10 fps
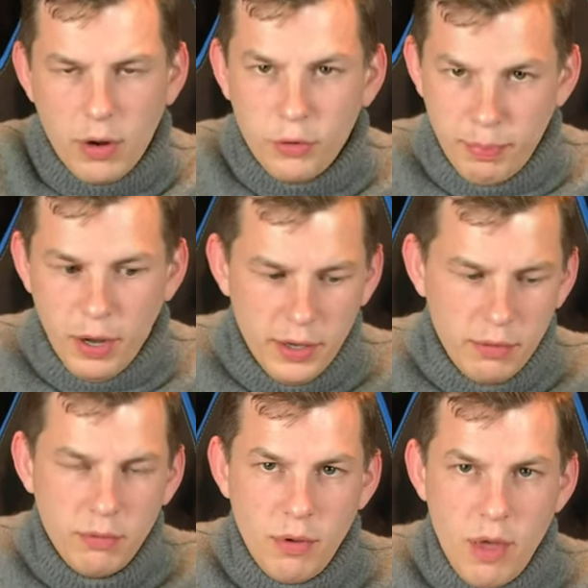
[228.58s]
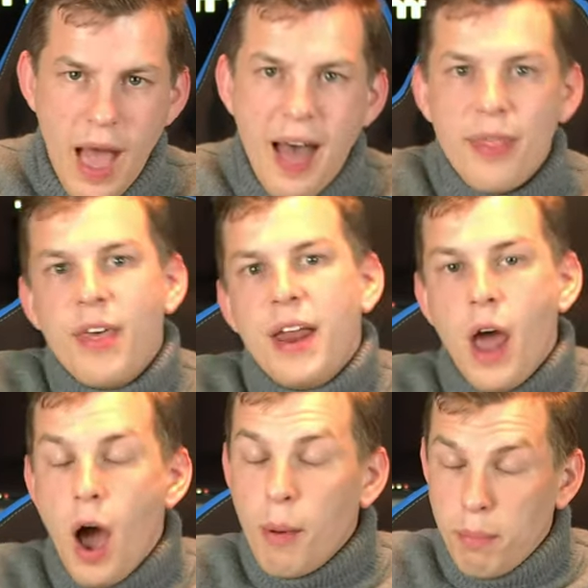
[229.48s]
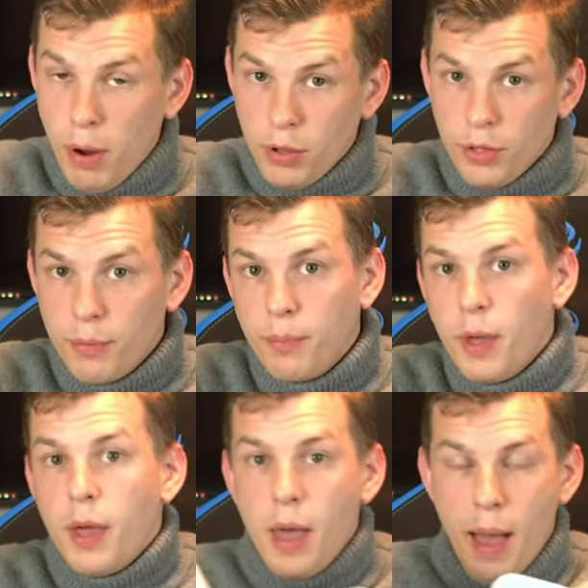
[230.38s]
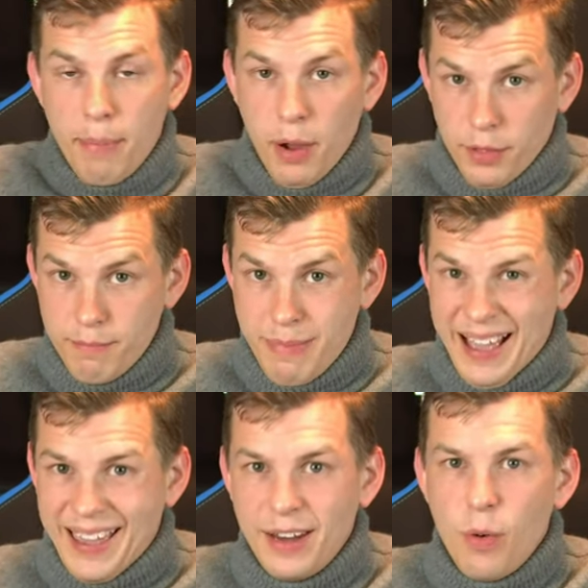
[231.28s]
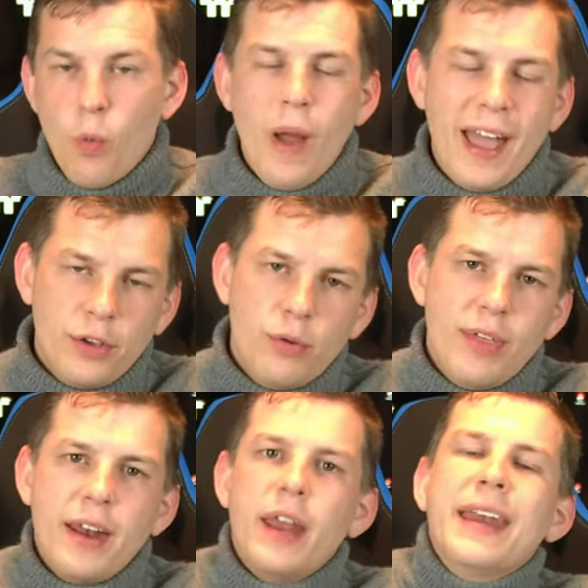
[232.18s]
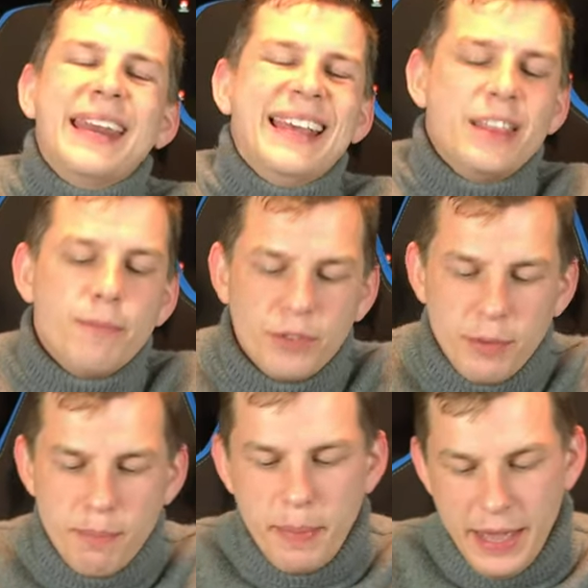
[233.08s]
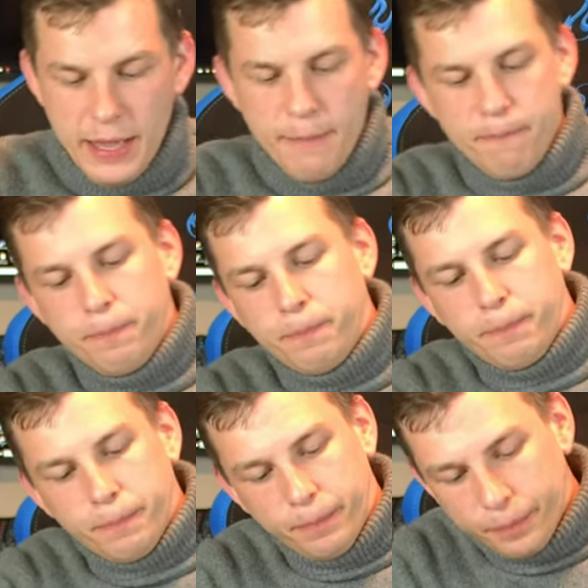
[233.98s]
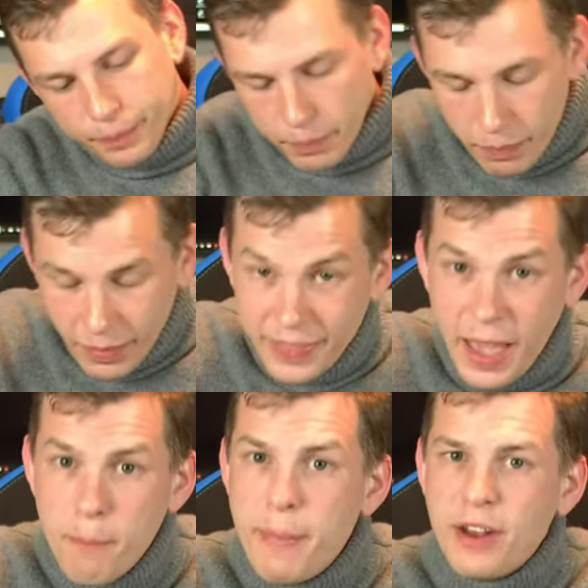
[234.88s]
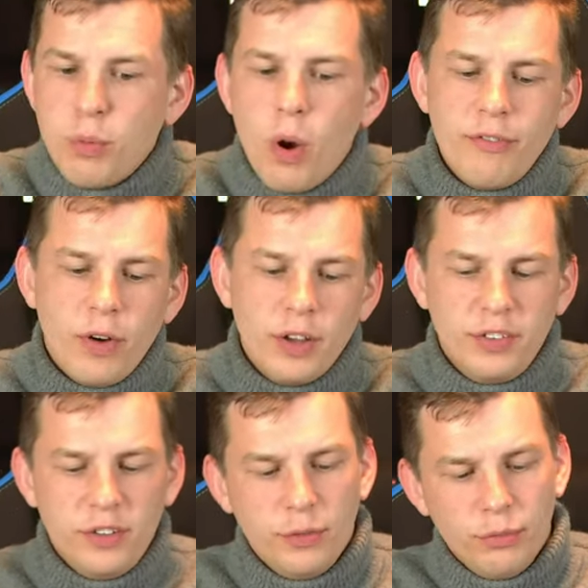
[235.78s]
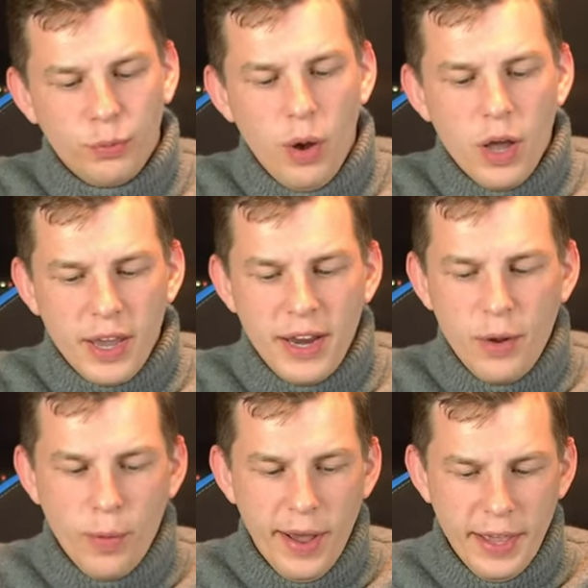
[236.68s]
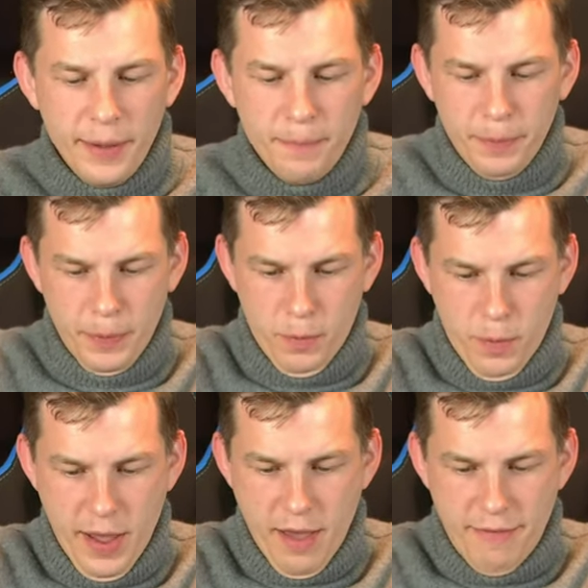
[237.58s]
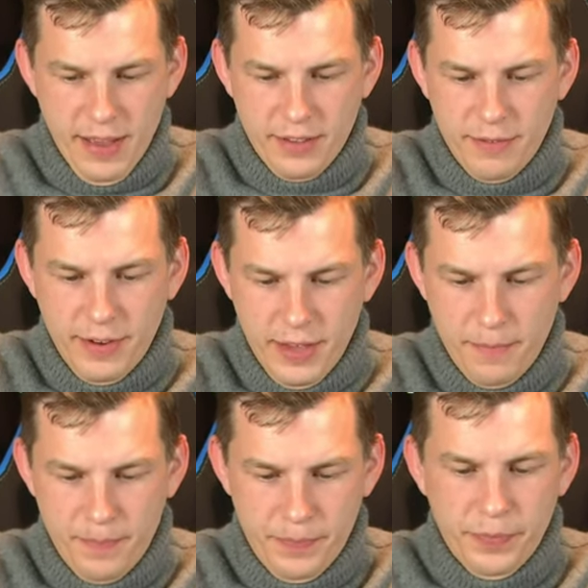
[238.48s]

close by and then unplug them and plug them back in where you then need them to be. Now mesh Wi-Fi systems work in a way where effectively